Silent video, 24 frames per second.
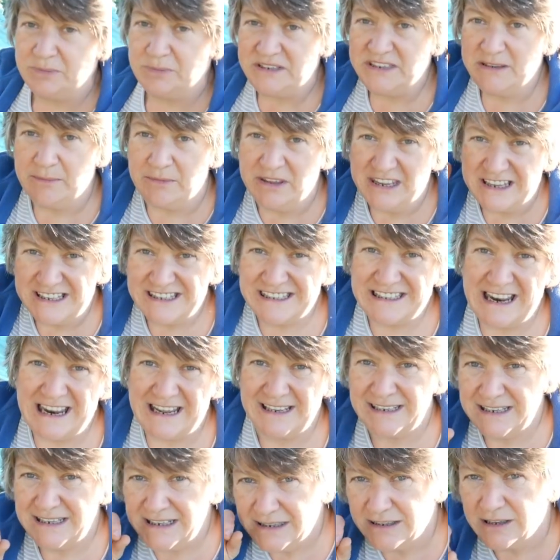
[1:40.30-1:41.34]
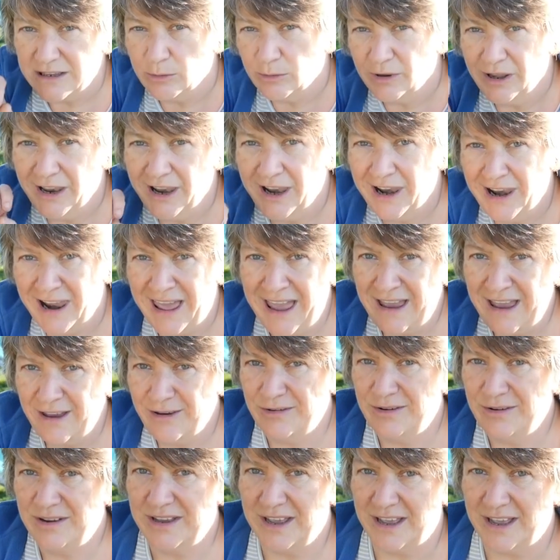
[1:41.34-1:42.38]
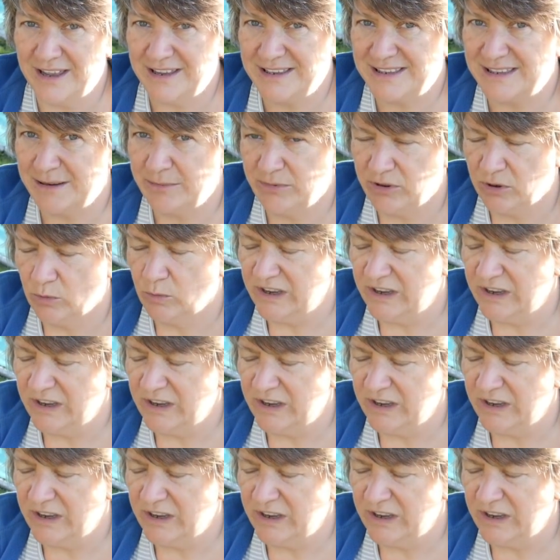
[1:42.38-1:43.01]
to be something slatted that will allow uh, some of the